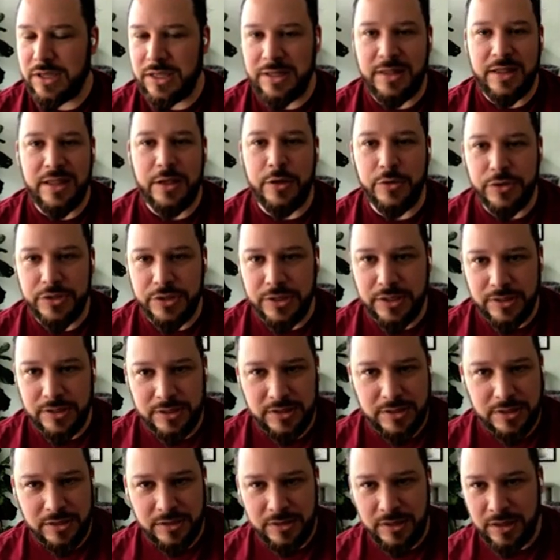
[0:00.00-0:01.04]

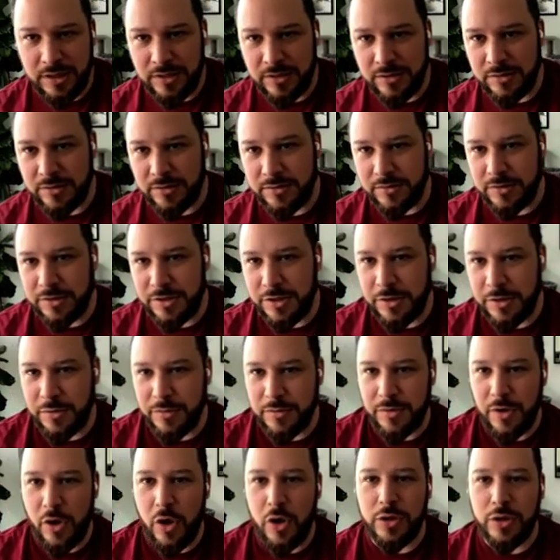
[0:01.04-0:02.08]
entheogens and
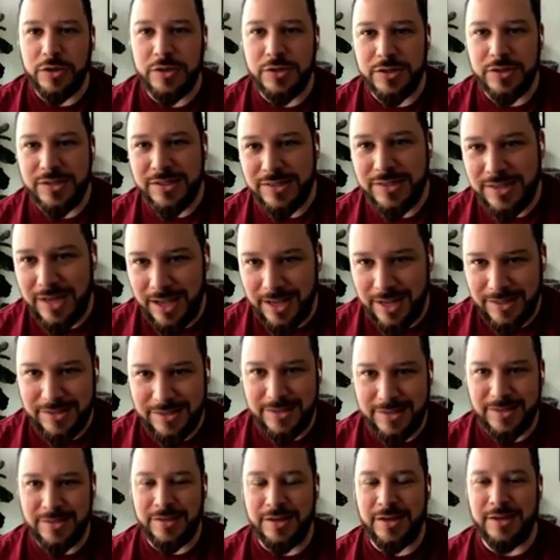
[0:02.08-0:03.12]
altered
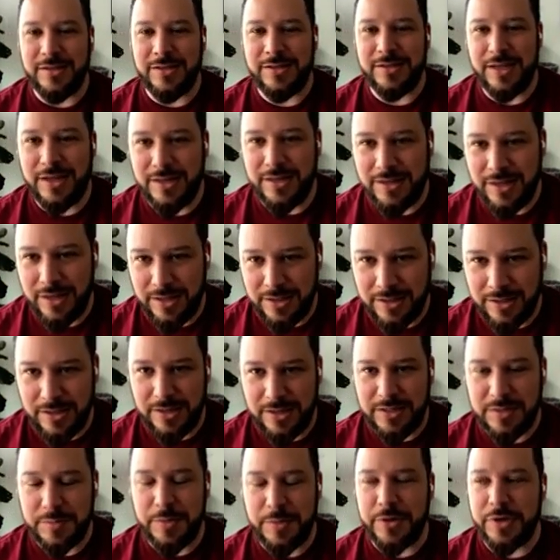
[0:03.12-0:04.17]
states and psychedelic
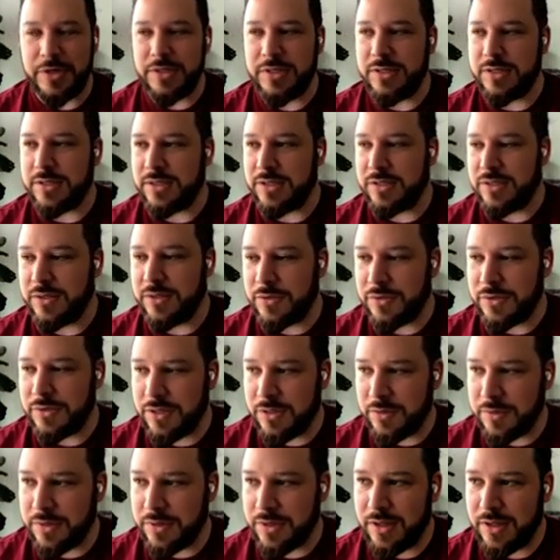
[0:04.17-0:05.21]
experiences
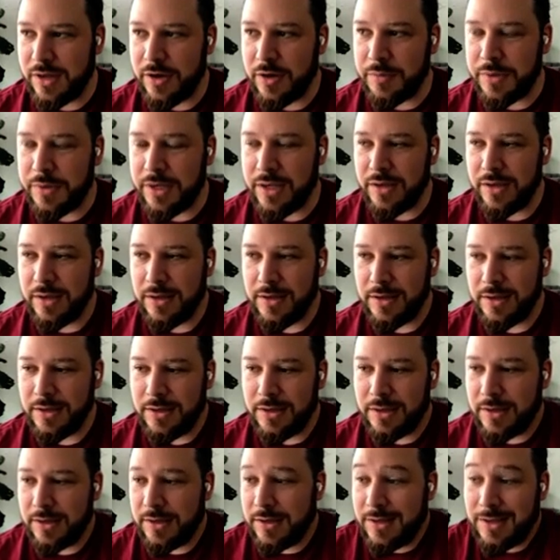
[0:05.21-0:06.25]
associated with therapy.
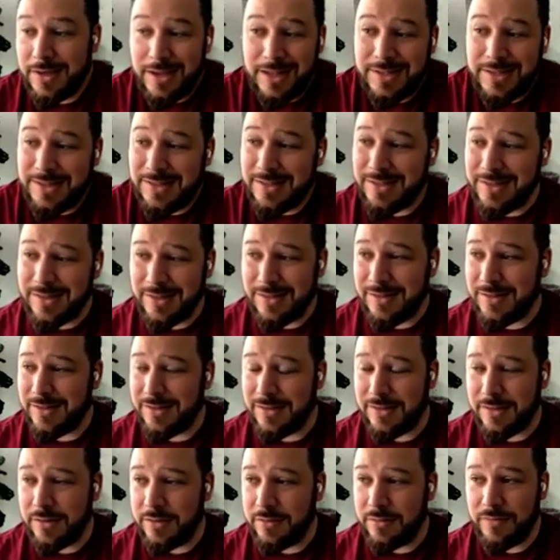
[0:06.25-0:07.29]
It's
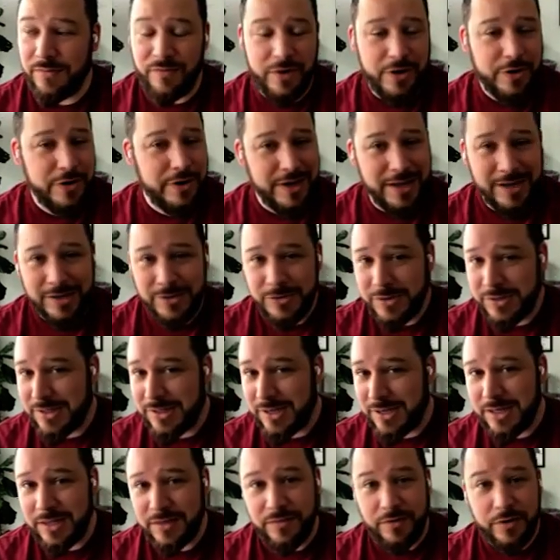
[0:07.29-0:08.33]
very
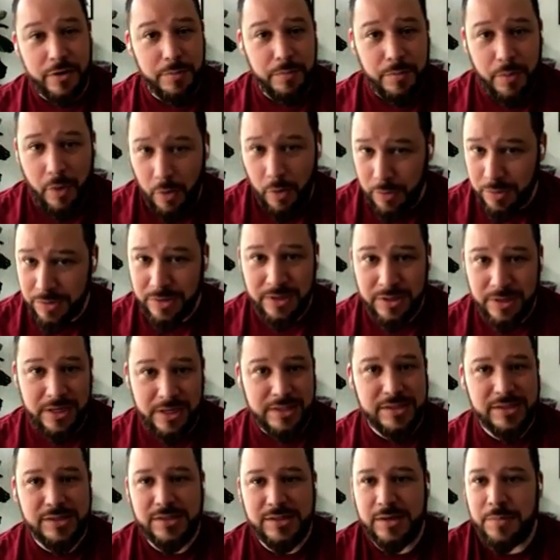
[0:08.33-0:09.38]
interesting. It's very potent.
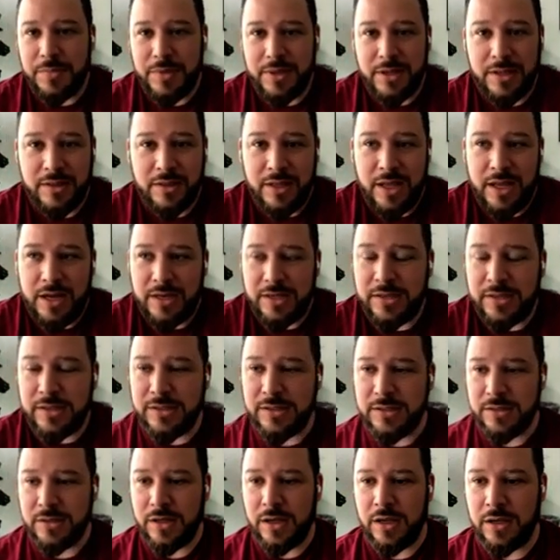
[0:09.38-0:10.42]
It's something that
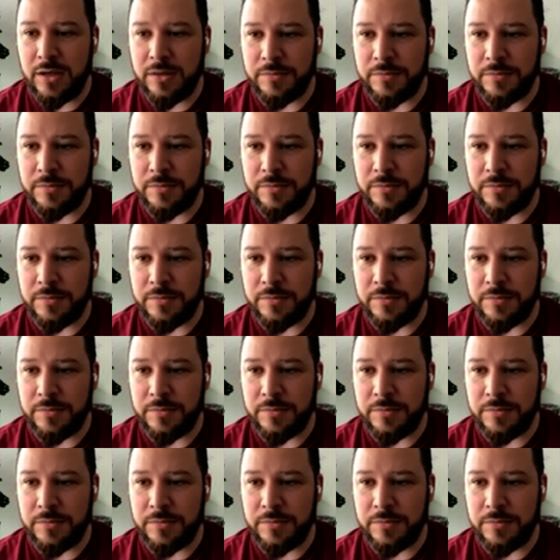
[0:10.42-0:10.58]
is